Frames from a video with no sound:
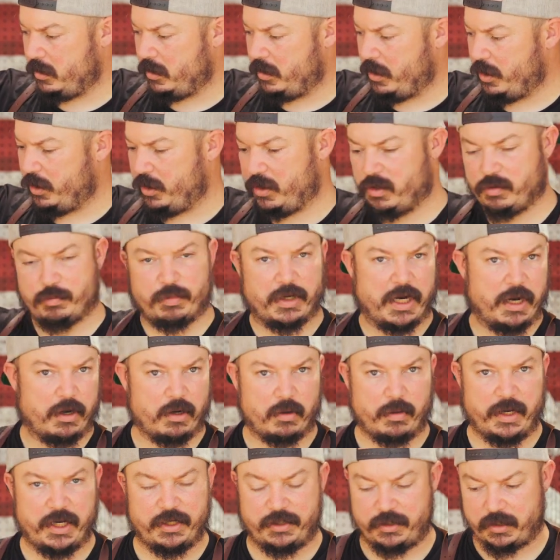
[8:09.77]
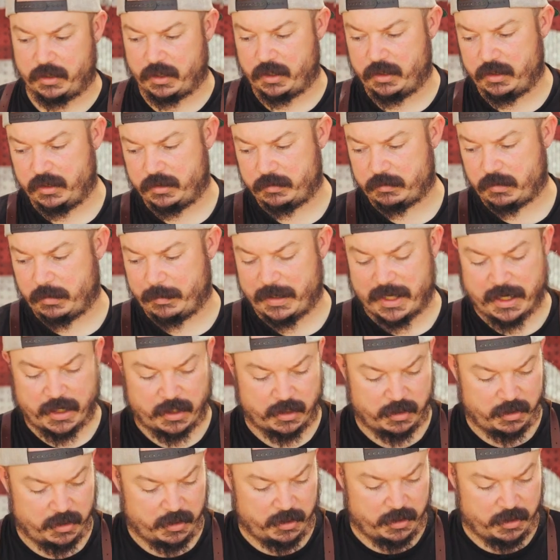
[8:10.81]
You can use brown or white sugar, it doesn't really matter.